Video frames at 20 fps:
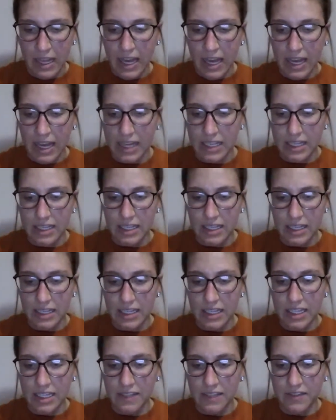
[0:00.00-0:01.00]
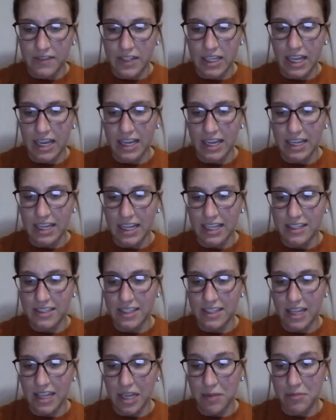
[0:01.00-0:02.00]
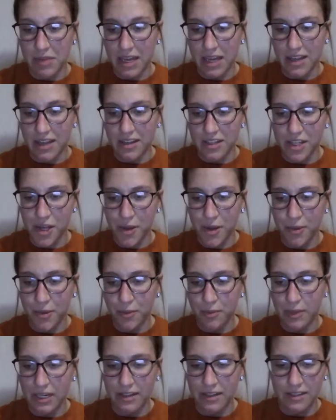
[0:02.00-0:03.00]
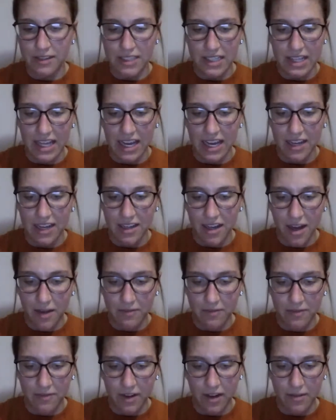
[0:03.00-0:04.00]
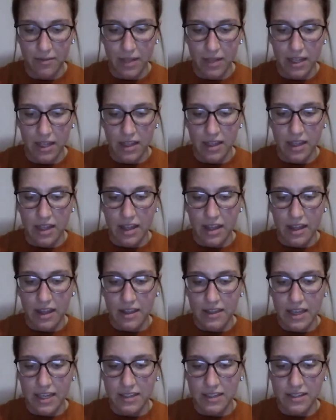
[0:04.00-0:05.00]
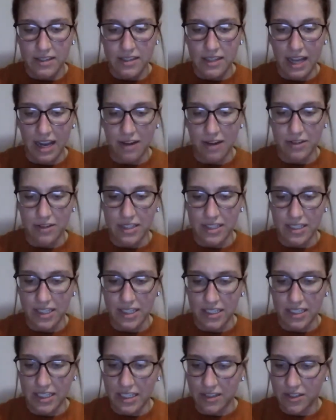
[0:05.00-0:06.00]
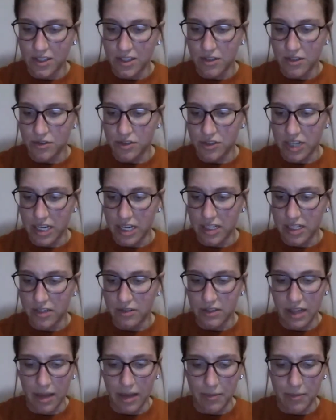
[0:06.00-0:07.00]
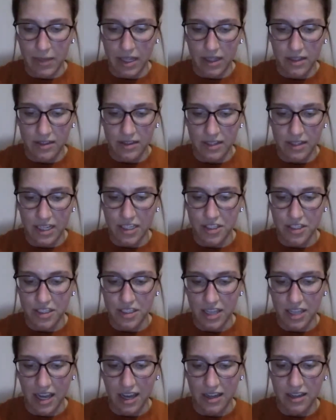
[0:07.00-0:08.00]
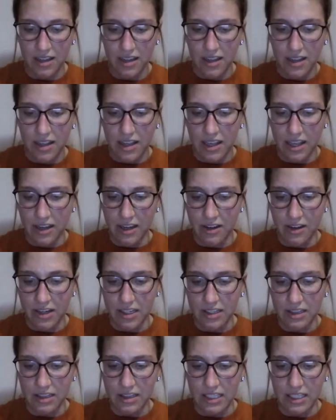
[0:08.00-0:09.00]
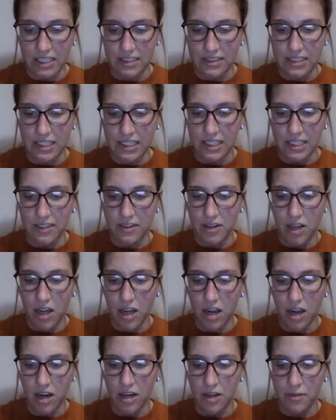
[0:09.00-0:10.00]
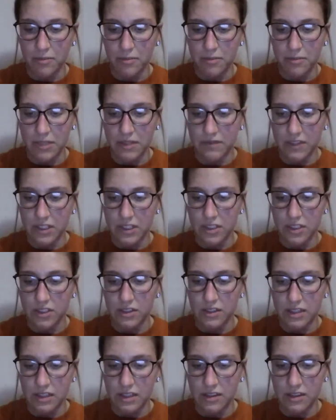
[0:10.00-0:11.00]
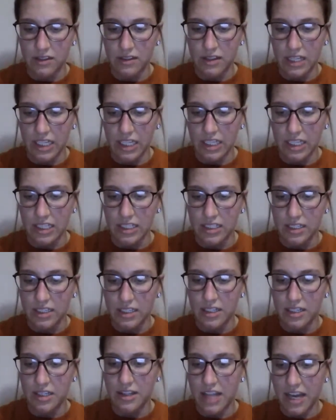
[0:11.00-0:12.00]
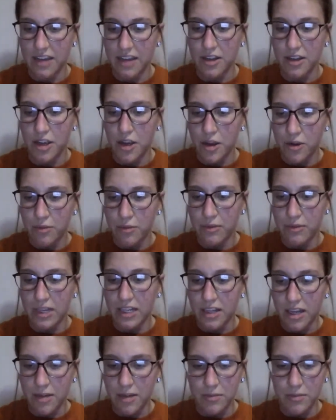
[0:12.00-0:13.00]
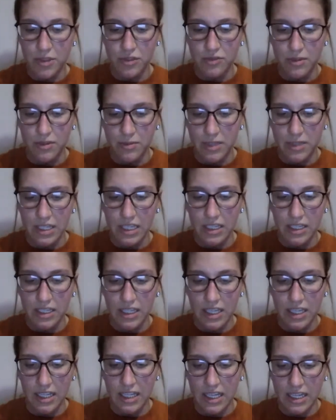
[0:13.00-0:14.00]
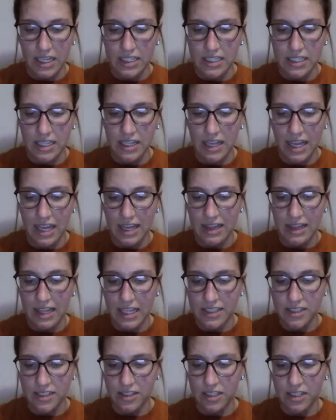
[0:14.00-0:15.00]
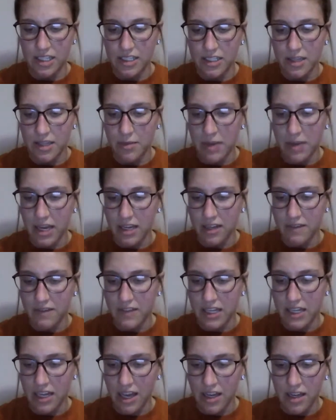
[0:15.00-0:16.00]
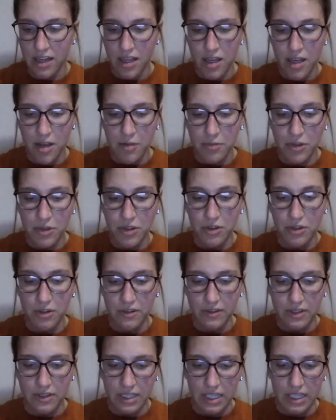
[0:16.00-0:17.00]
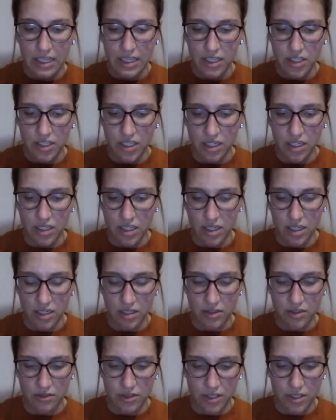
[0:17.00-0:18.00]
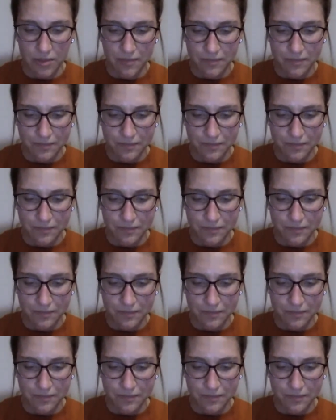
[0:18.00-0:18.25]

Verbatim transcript: I it even had a slight bend. Where did that come from? That's how it's done, yelled Coach Drago, clapping. Nice shot. Eric Lansing, our midfielder, then then ran up dribbling and kicked a laser into the back of the net. Beautiful kick, shouted our coach.